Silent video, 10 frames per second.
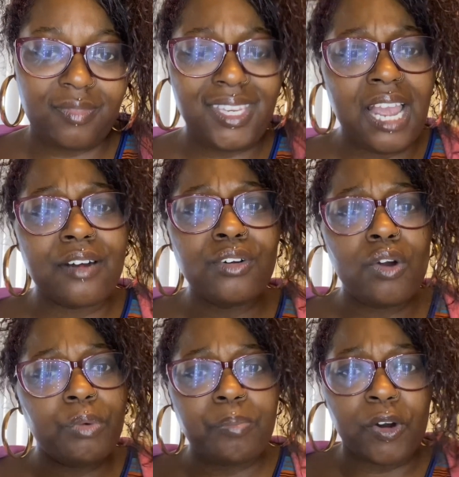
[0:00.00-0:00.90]
don't
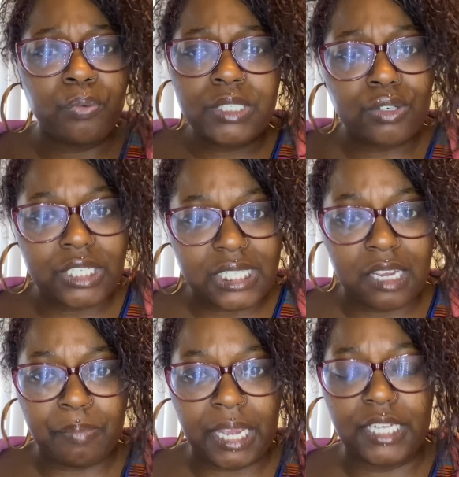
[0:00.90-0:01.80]
know, we both was on the
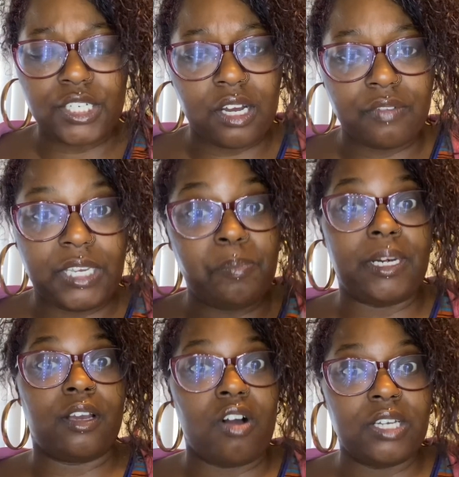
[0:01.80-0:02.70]
same page of keeping
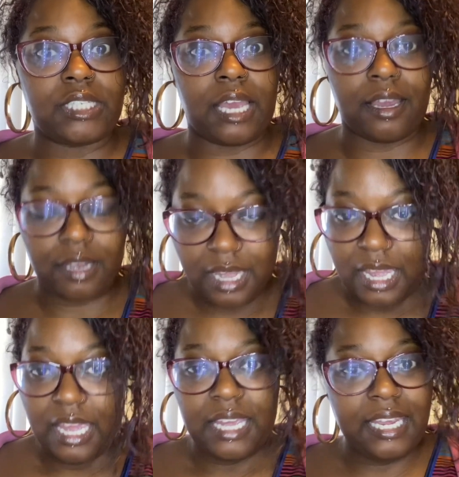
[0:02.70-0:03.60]
in contact.
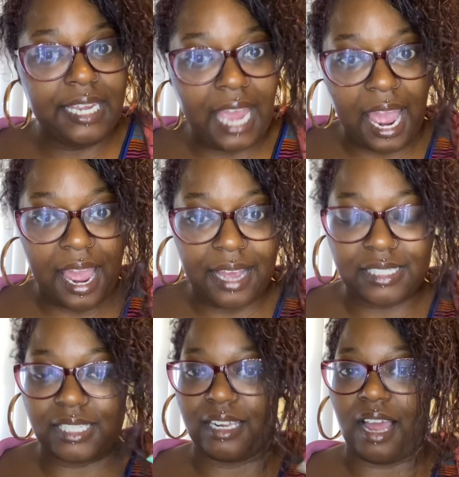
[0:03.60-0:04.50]
He
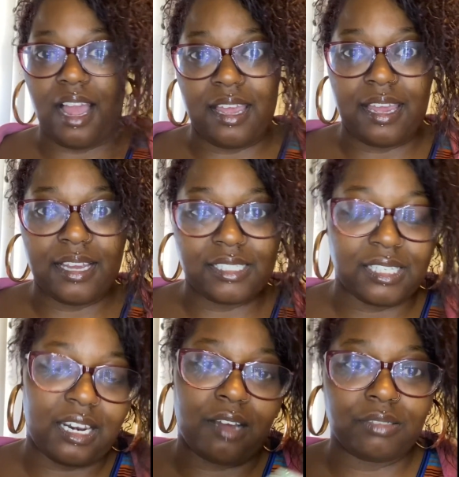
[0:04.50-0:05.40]
asked and I asked,
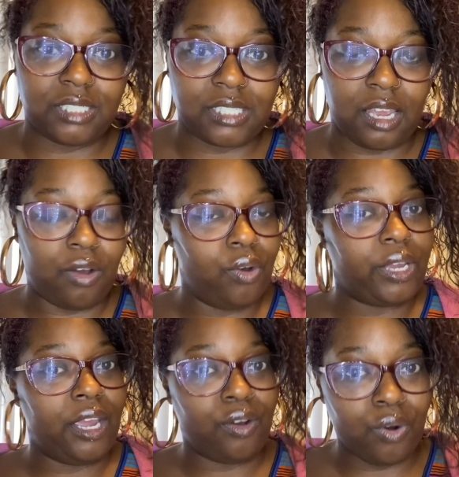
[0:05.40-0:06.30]
and I was just like,
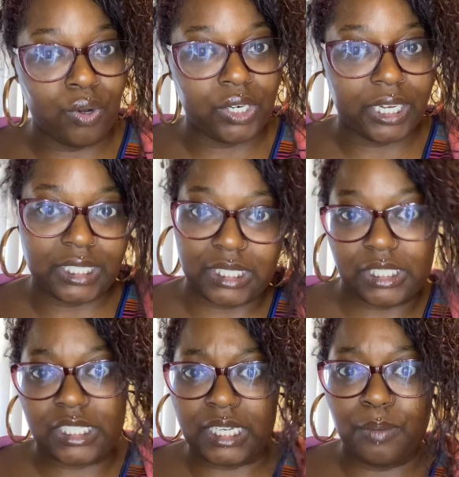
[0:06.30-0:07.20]
okay, cool, let's
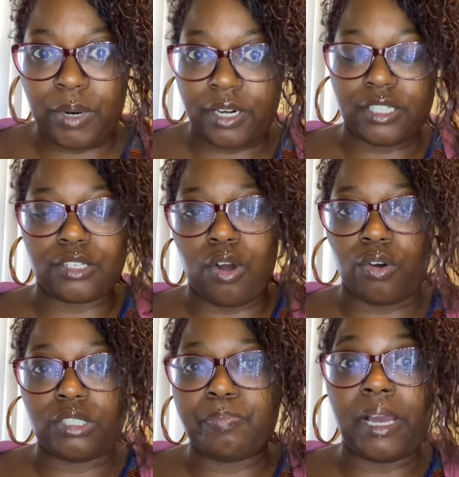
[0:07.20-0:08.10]
see where this
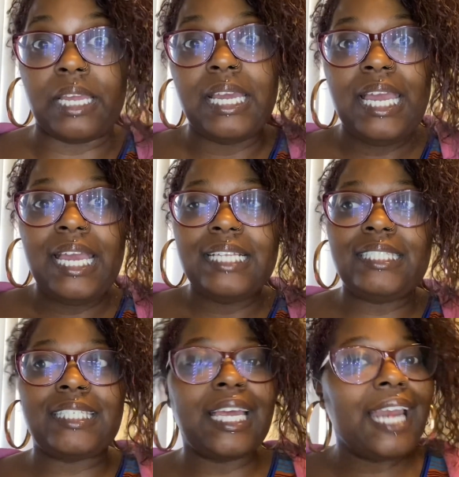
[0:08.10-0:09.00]
goes. But
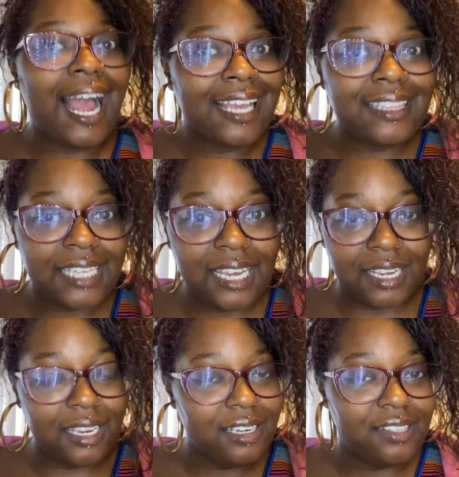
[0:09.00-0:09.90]
did I think
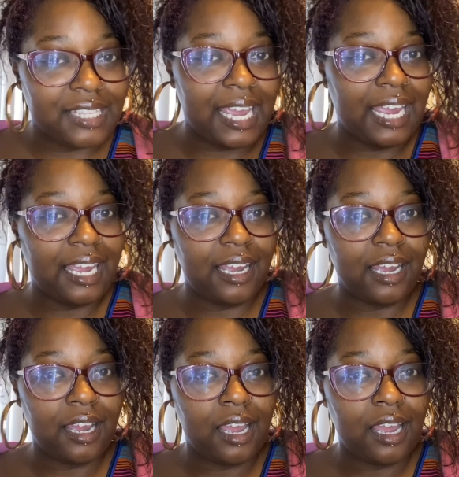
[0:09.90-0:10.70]
anything